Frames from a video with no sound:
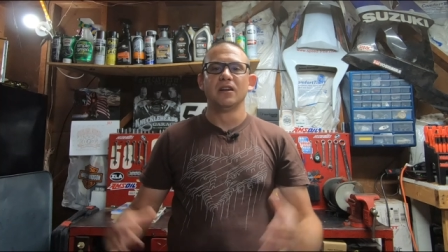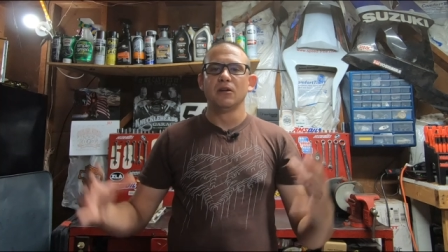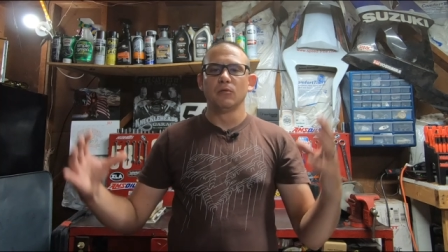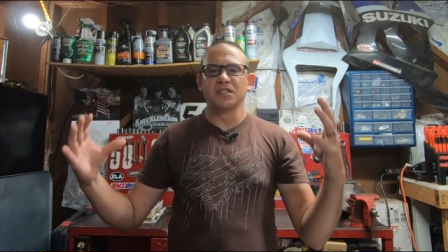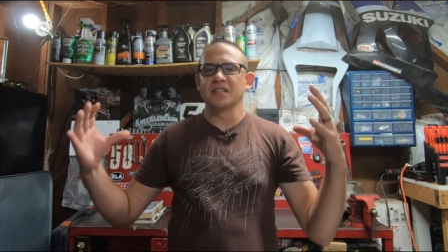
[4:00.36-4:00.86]

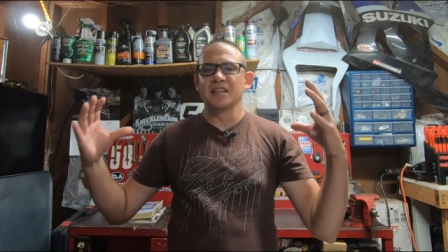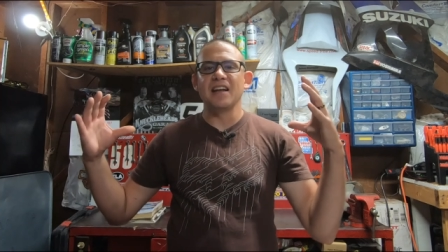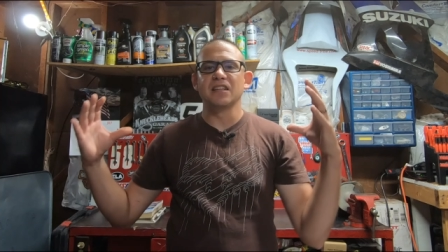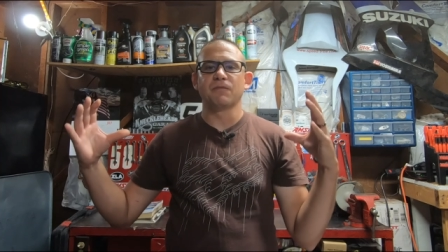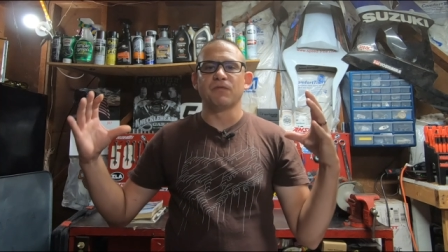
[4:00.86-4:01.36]
which
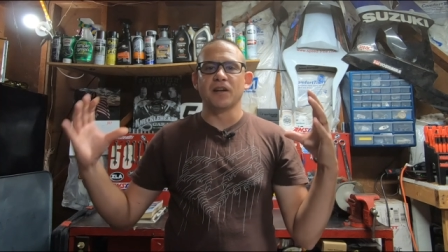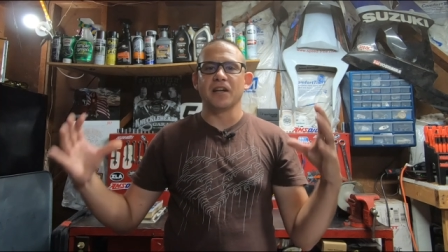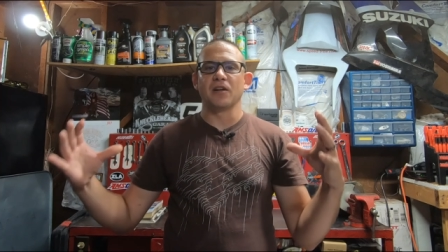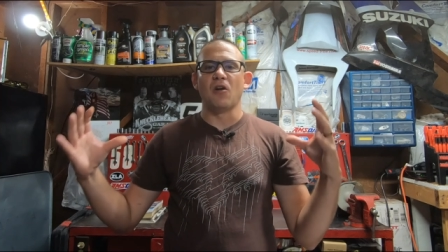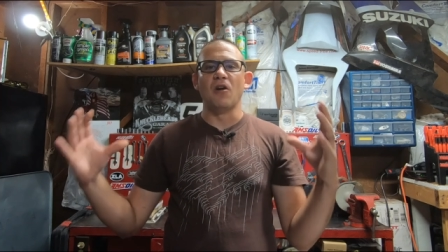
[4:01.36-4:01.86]
that is
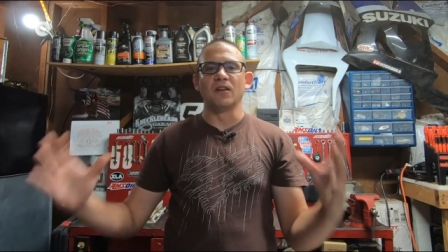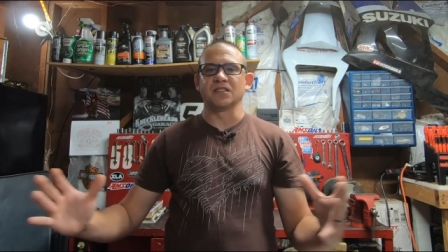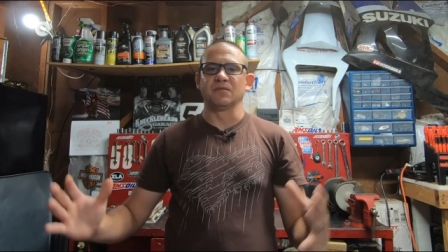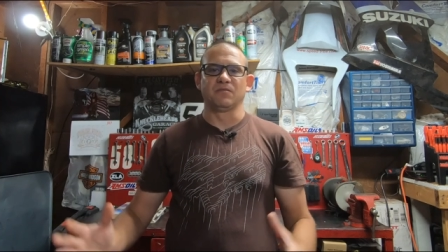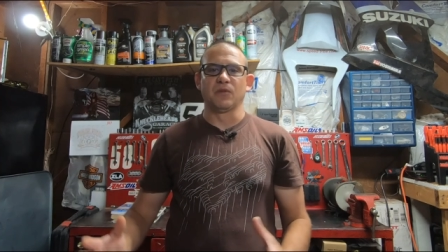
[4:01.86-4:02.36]
freaking
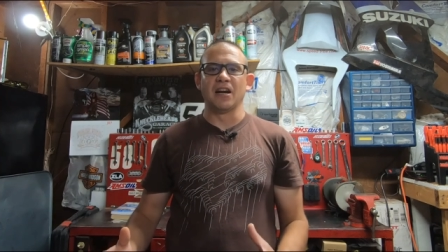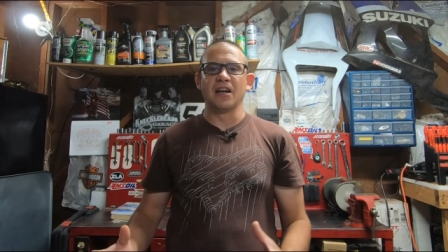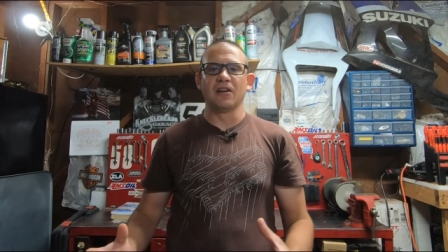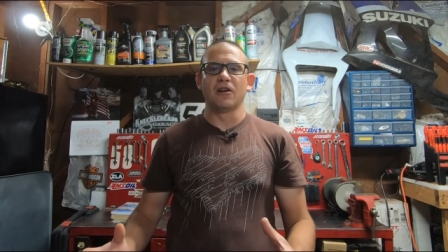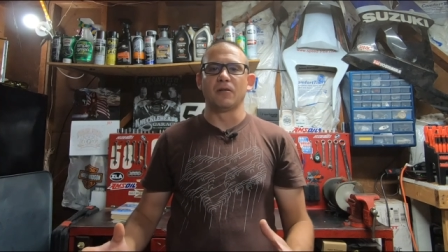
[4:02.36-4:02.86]
awesome for
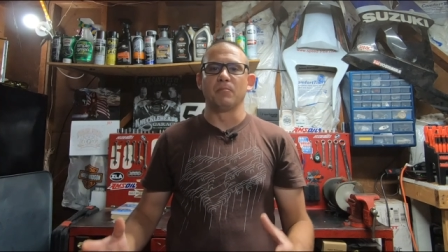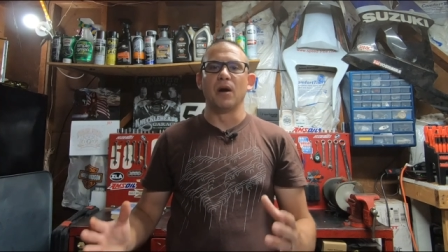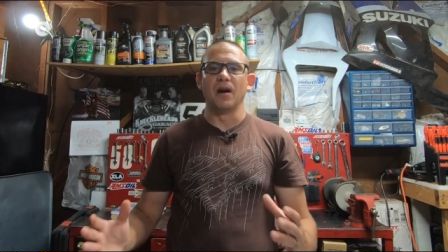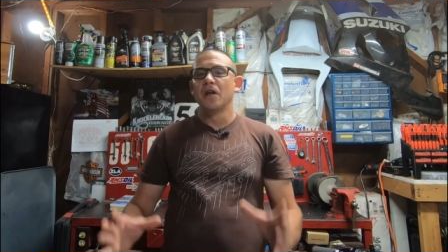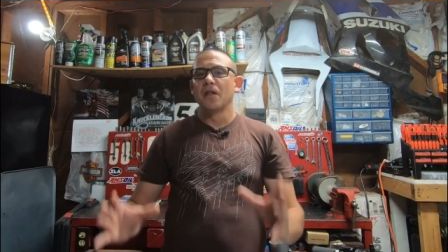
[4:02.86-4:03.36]
800
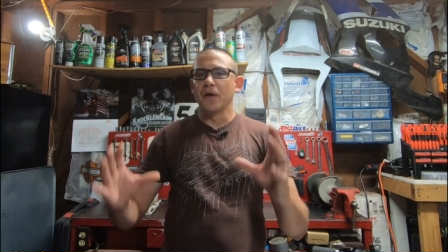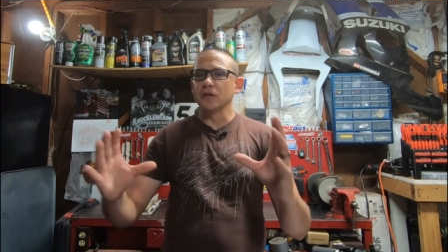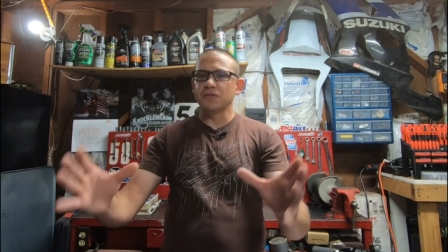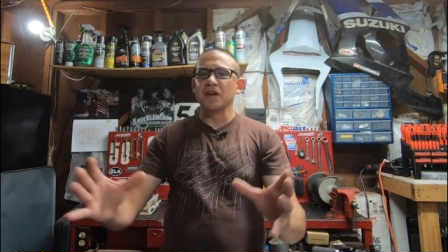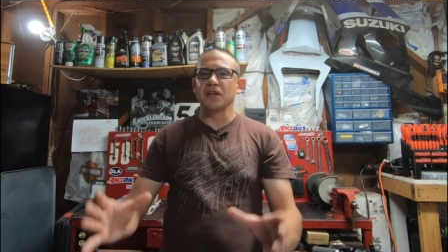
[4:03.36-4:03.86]
bucks.
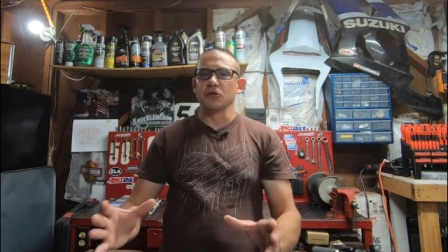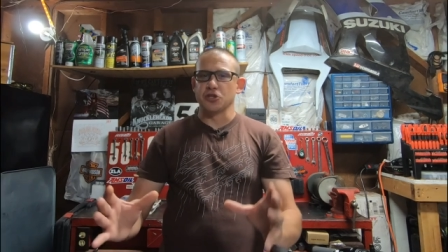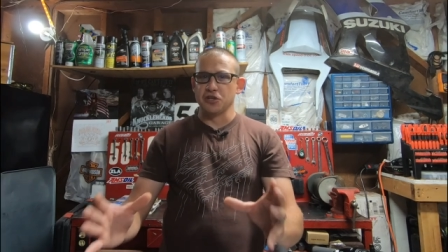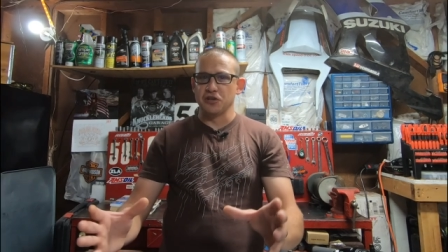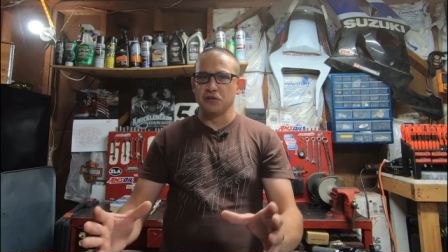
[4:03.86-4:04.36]
Those figures
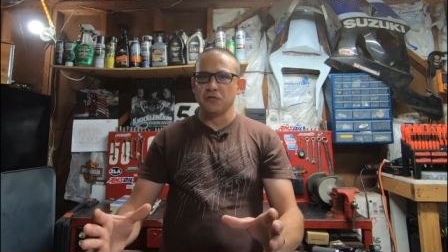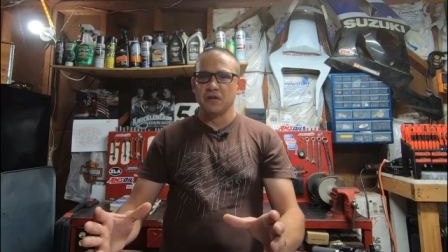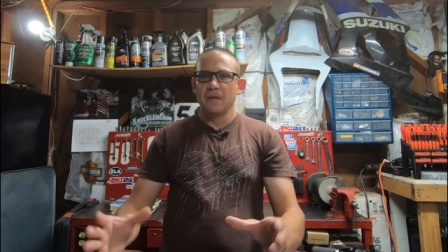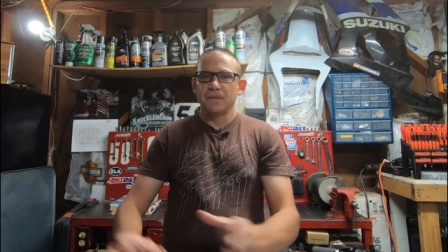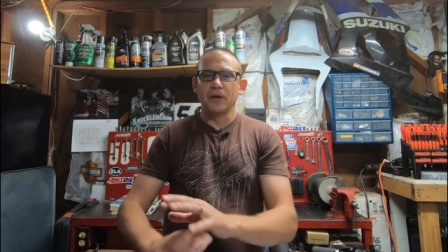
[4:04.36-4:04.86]
too
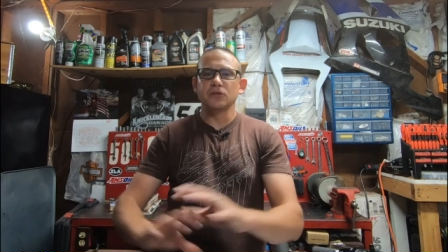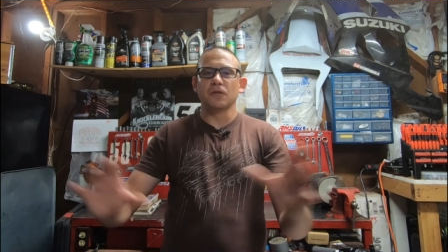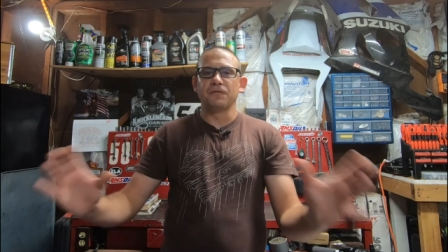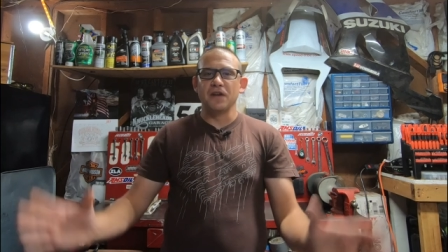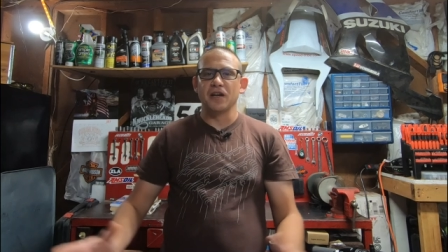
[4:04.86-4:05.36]
those
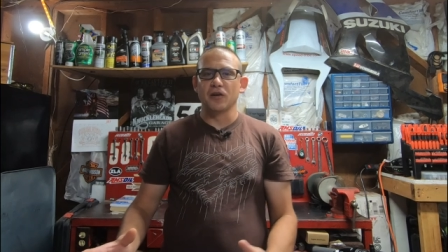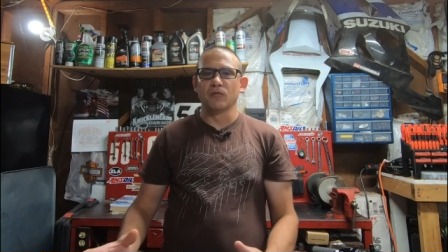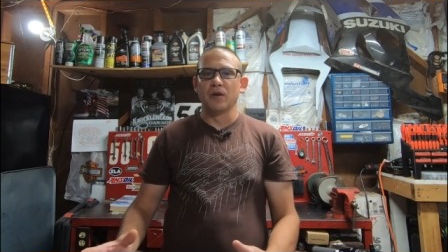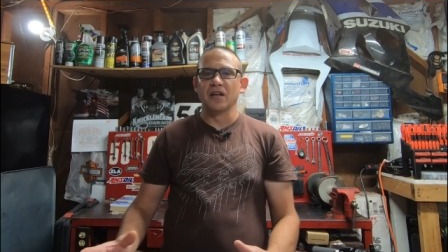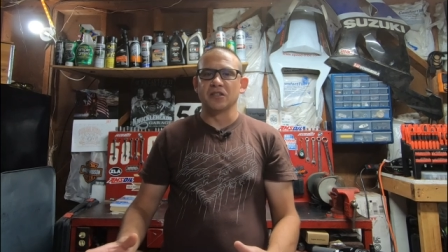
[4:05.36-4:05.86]
are
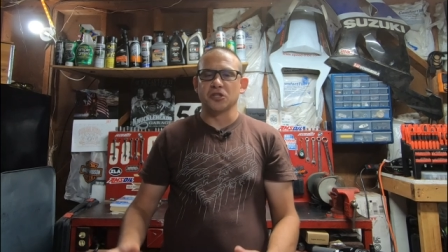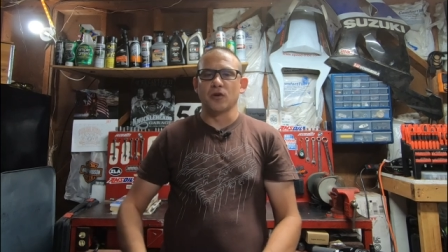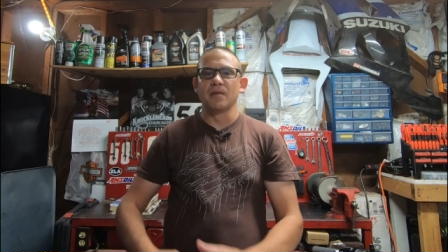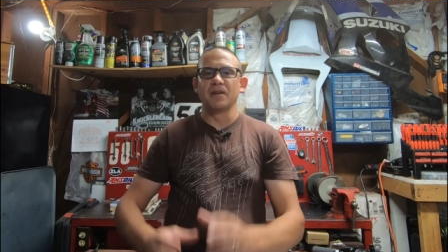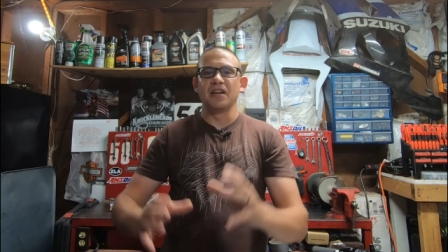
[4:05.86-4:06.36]
figured with the
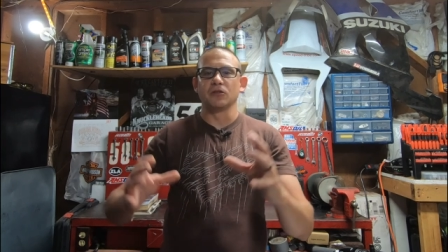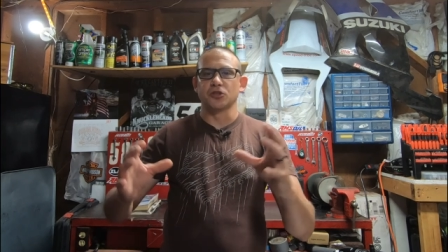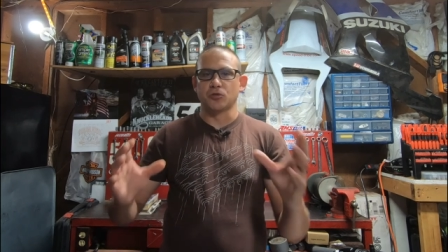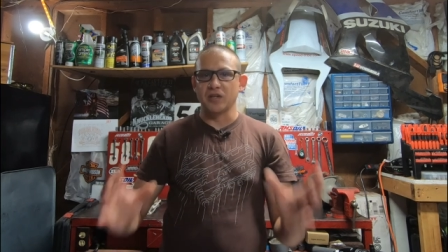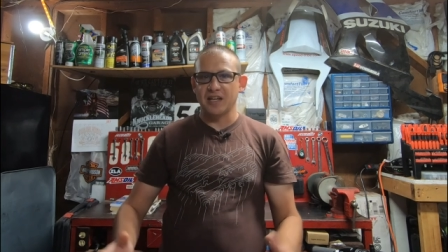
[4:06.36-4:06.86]
Screaming Eagle
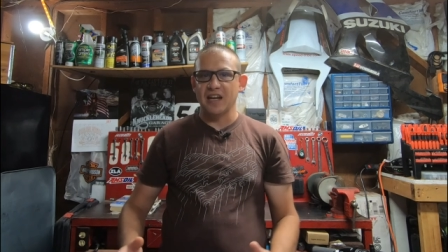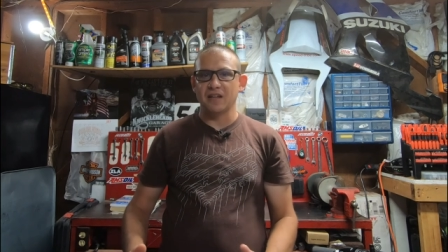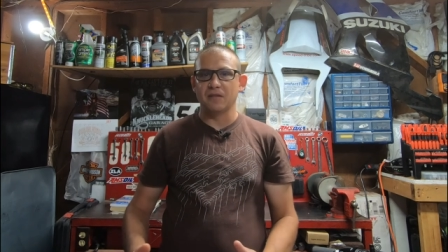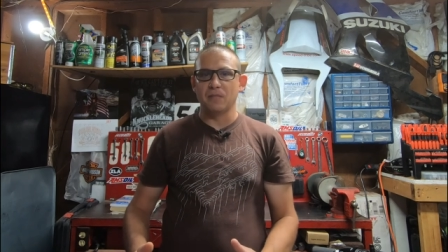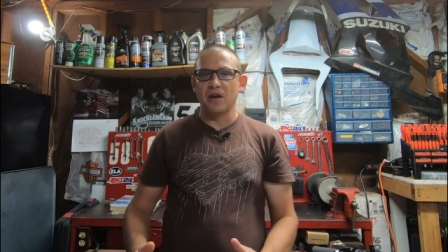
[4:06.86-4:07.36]
street
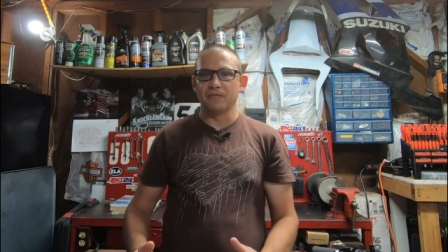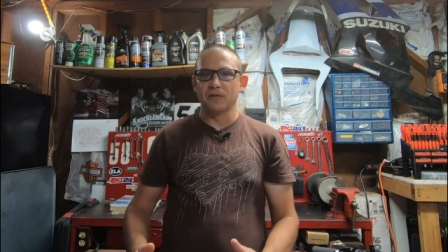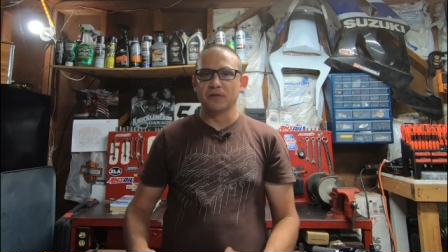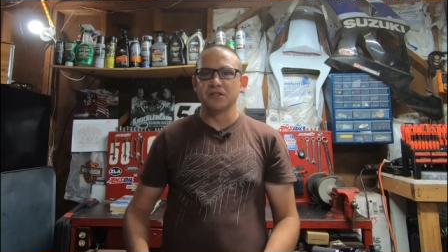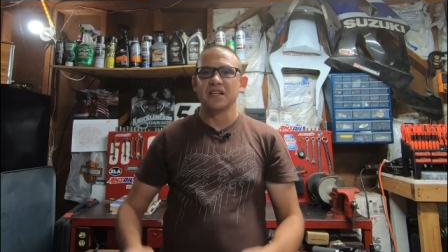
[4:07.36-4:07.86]
cannon
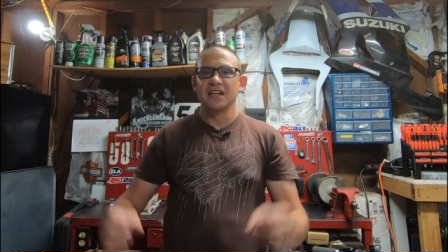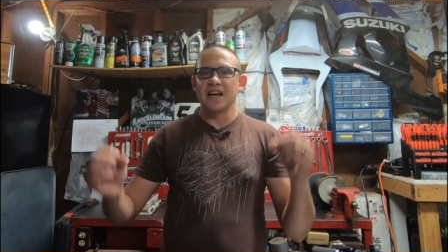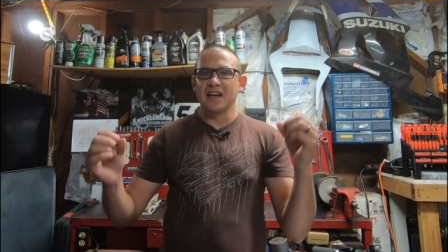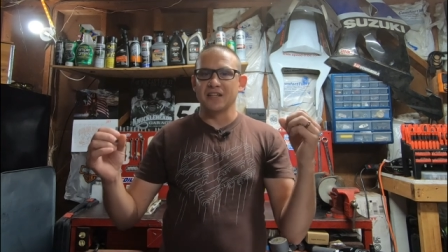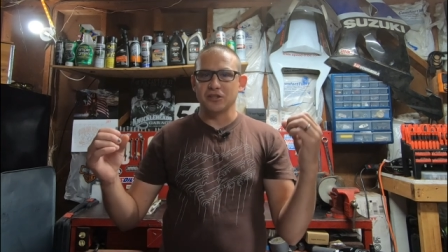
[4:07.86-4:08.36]
mufflers
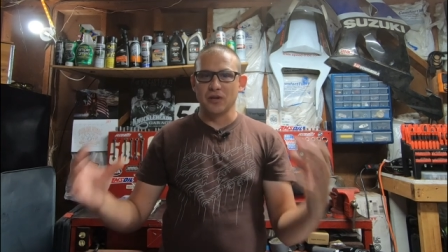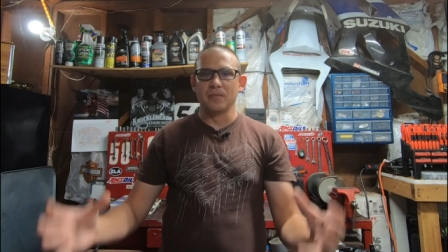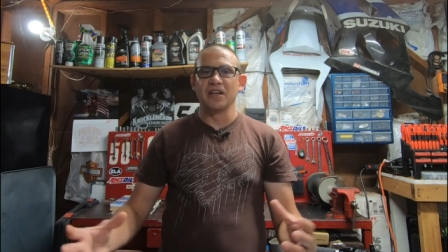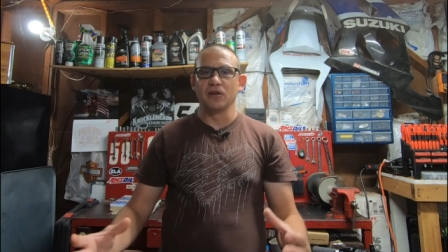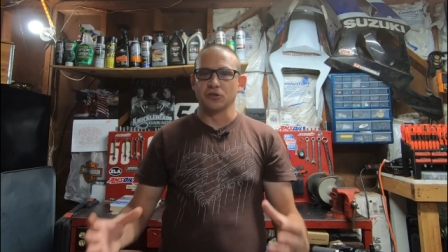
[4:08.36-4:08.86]
and a
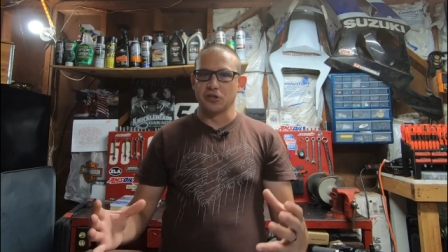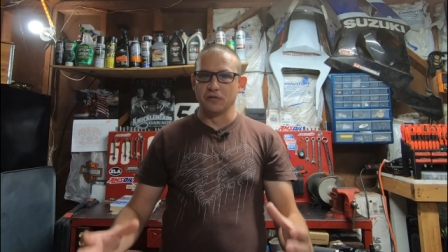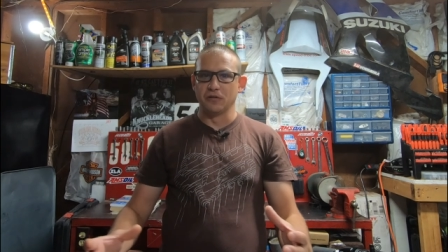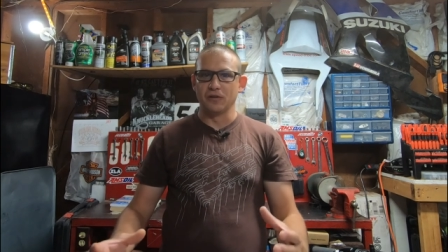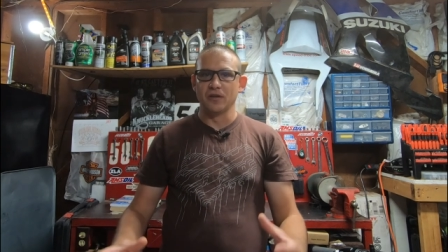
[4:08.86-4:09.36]
Screaming Eagle
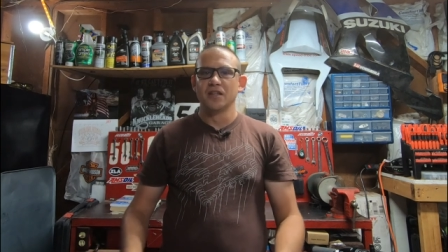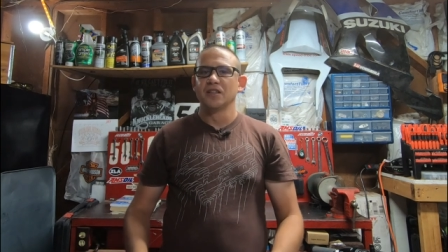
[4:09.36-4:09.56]
tuner.